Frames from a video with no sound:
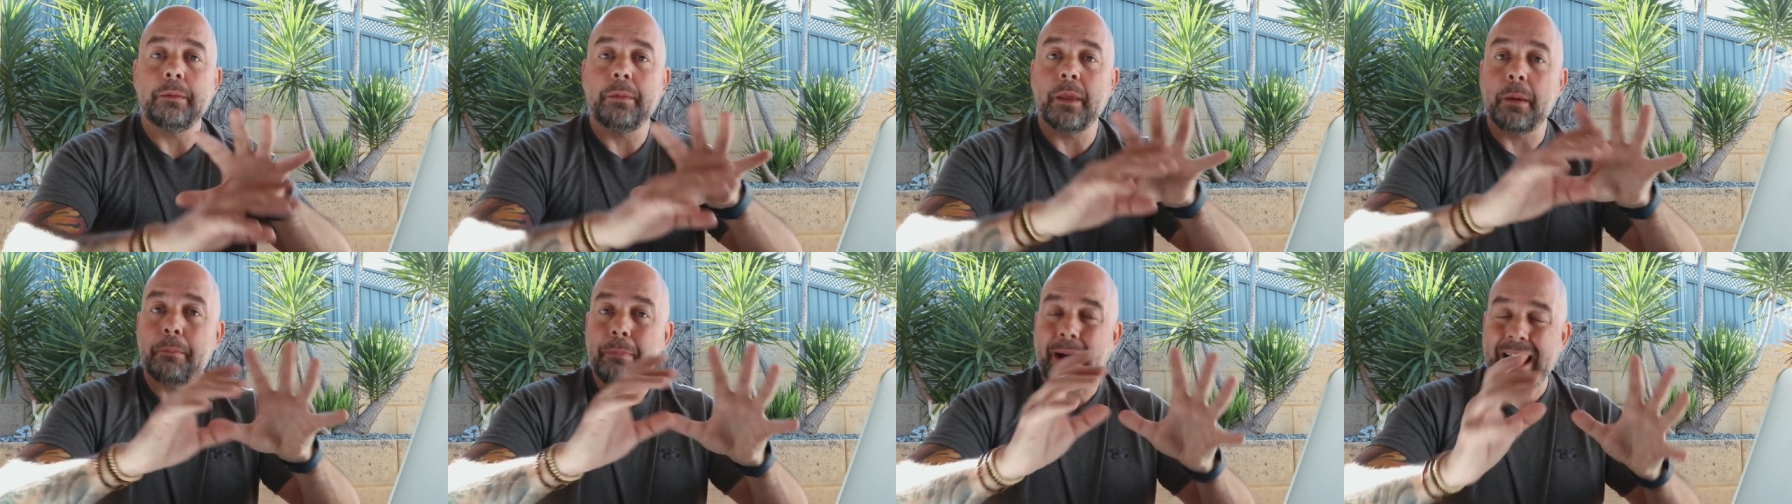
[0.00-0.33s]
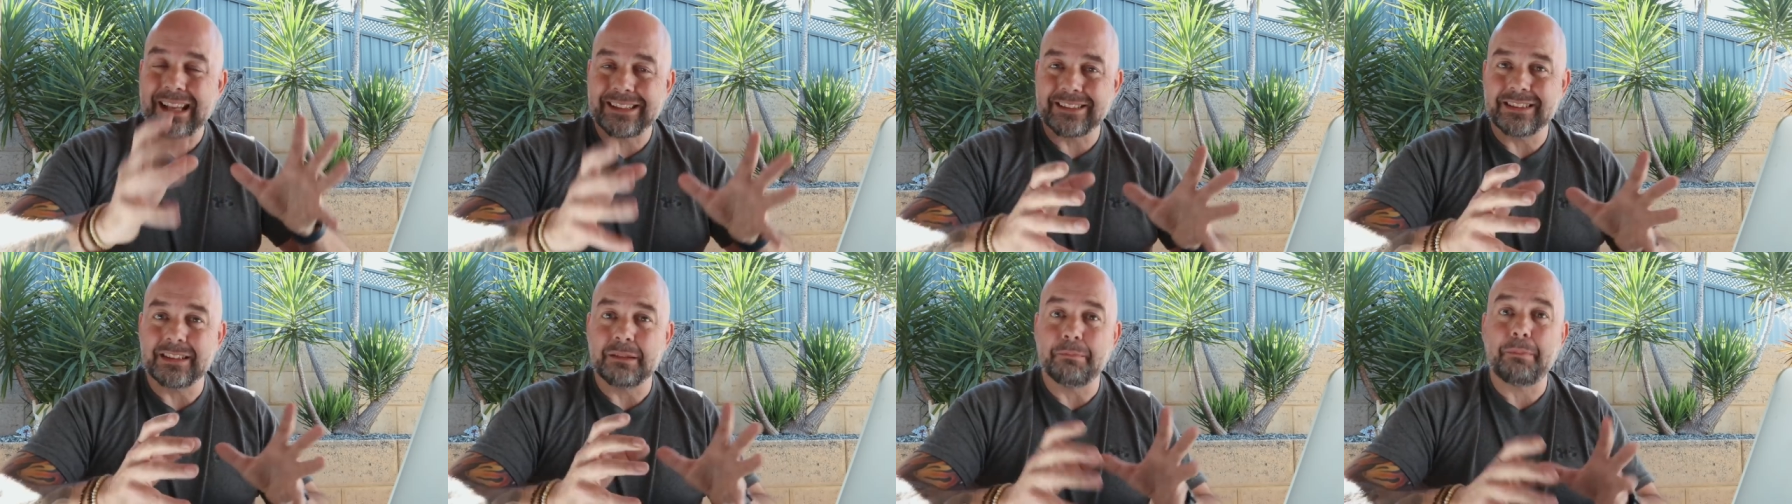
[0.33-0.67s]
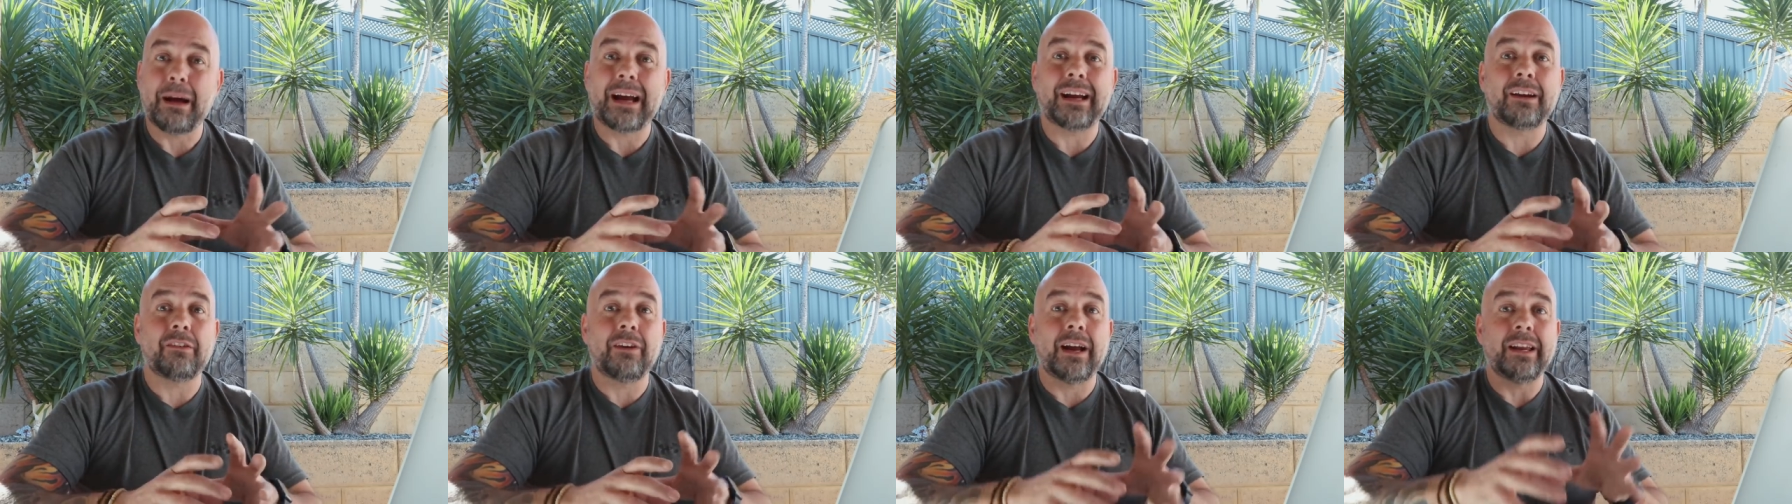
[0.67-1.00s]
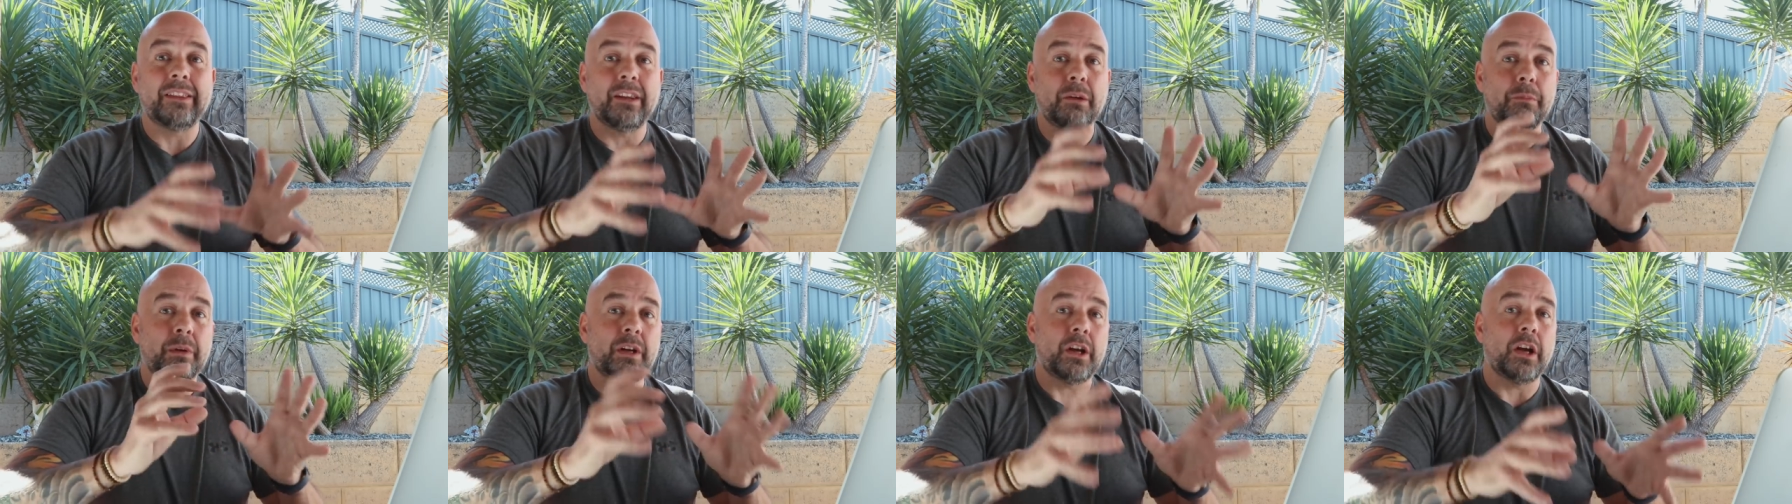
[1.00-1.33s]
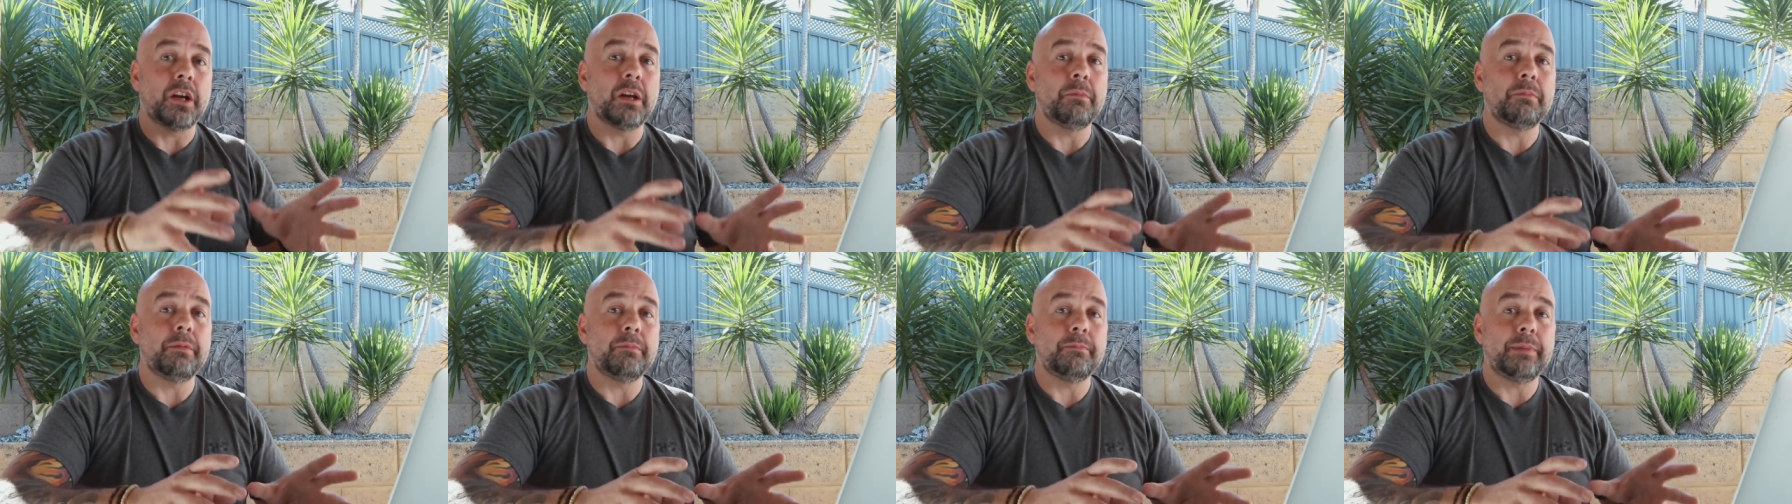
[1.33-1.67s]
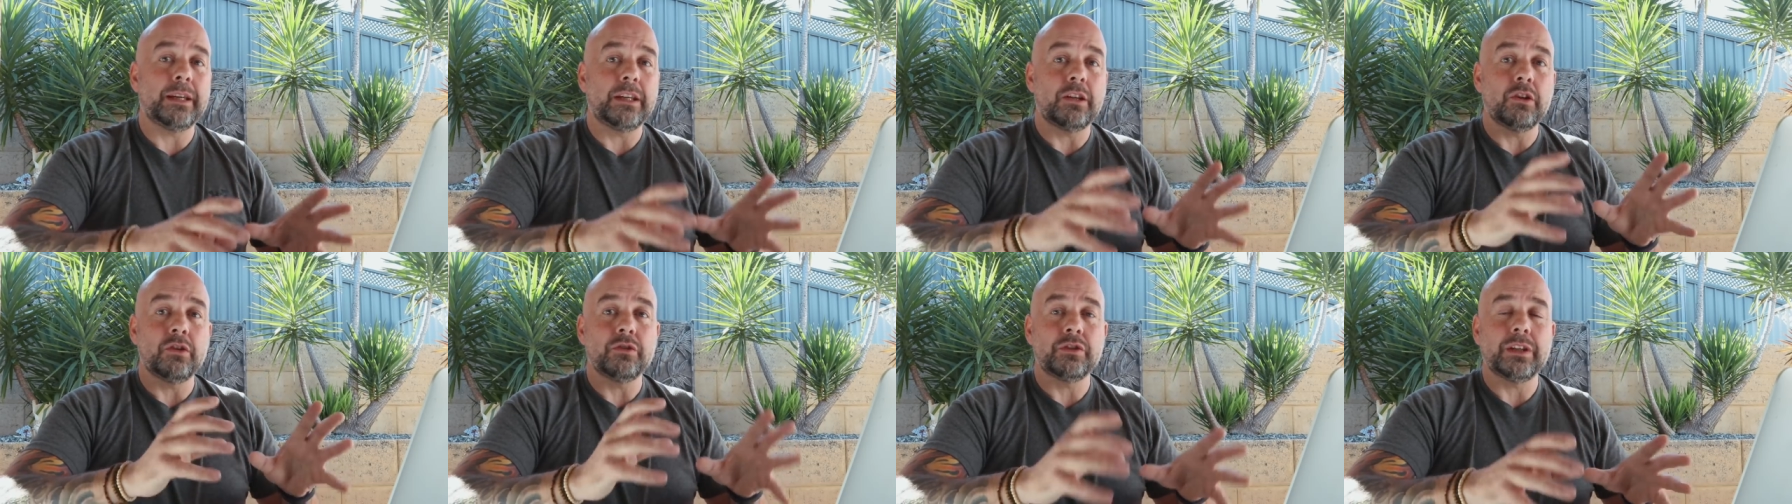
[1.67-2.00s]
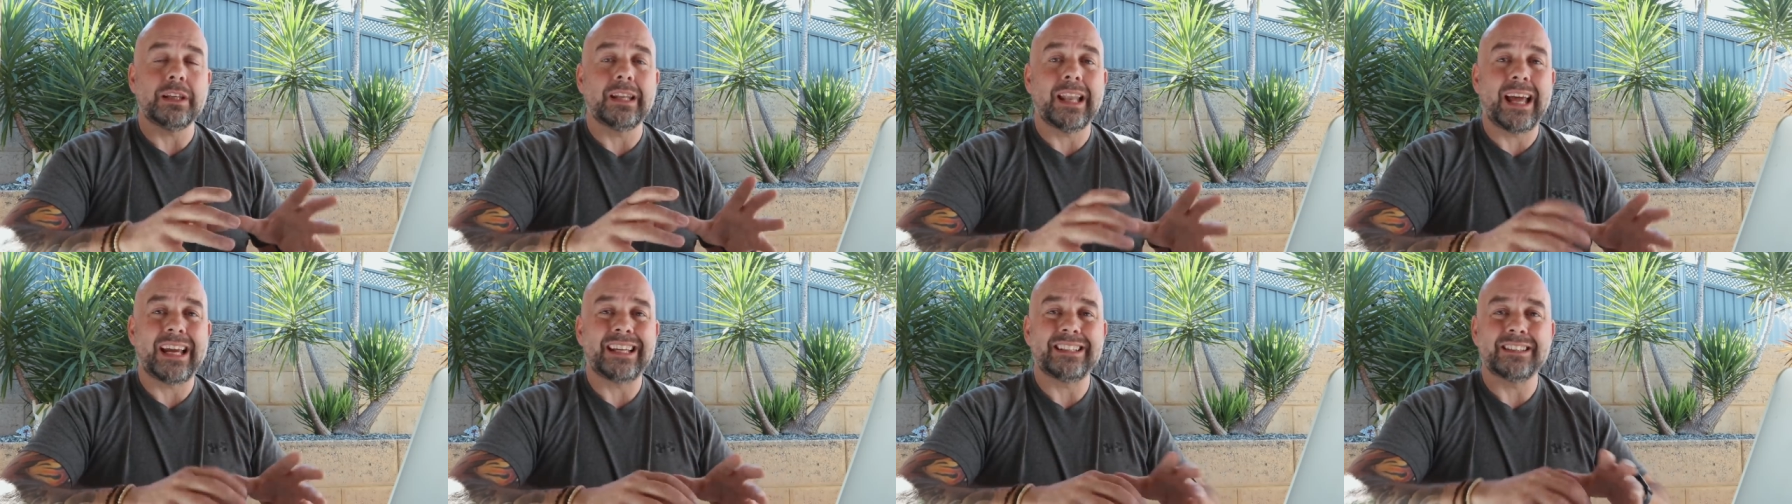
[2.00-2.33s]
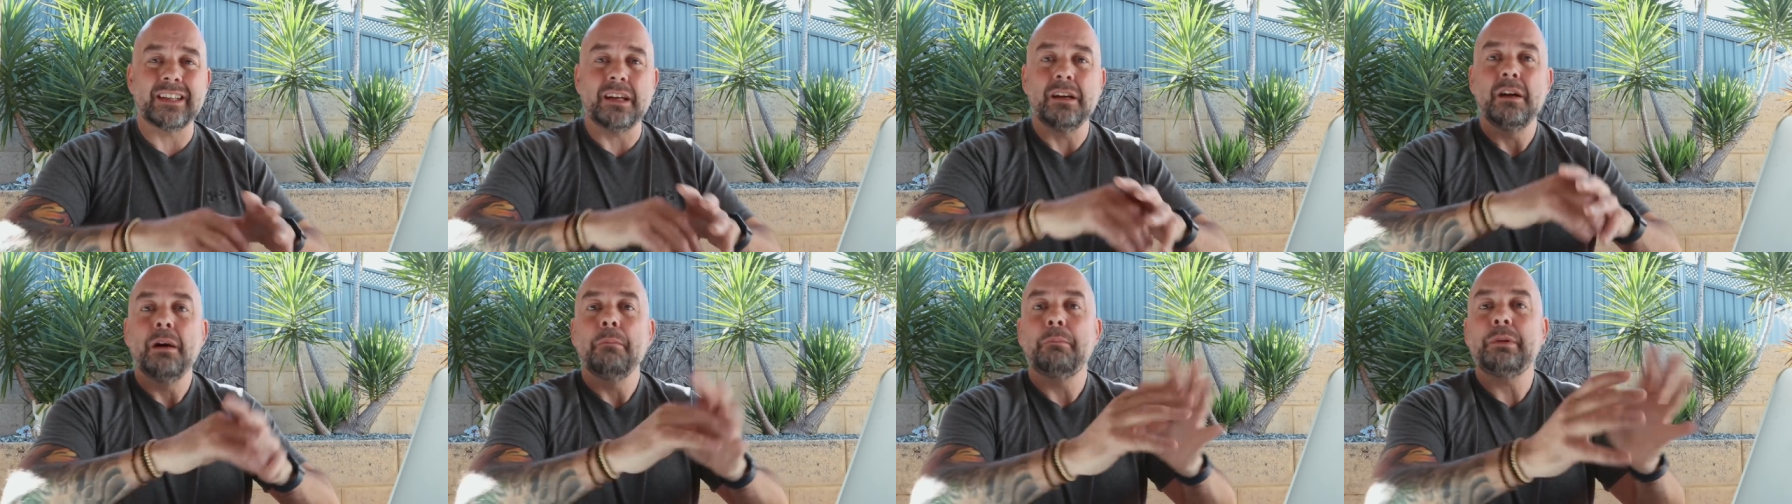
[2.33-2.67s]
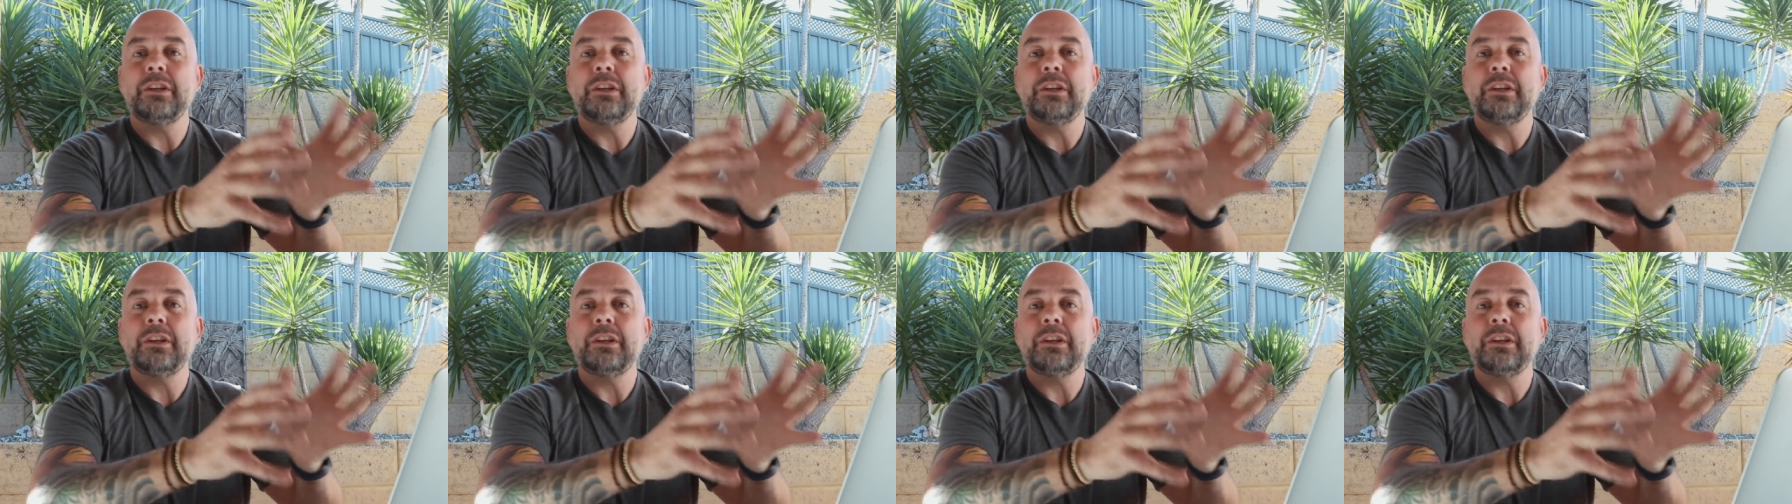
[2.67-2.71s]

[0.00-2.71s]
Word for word: the pattern background that we're going to be using later.